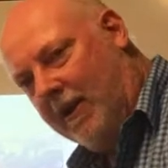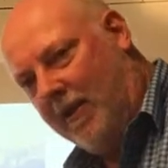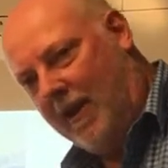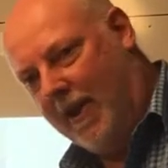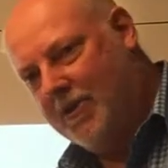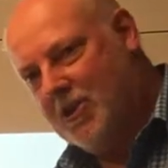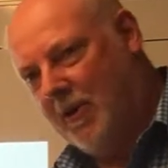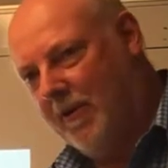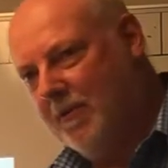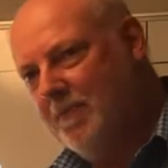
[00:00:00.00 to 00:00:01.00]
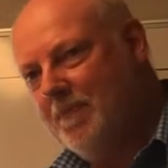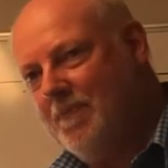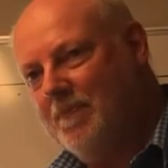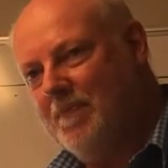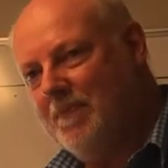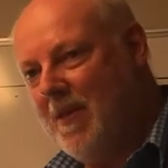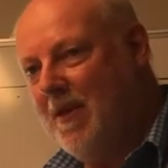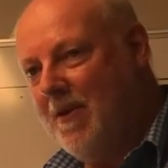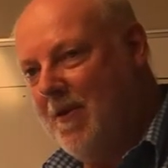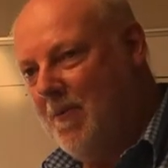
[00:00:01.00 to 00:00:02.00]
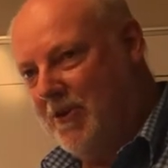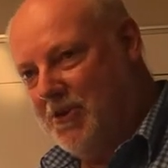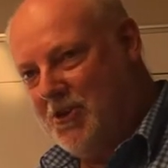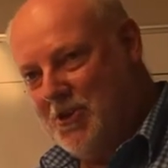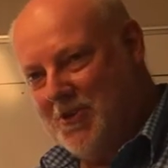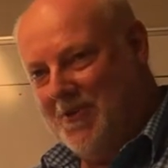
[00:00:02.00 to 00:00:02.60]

under that landslide which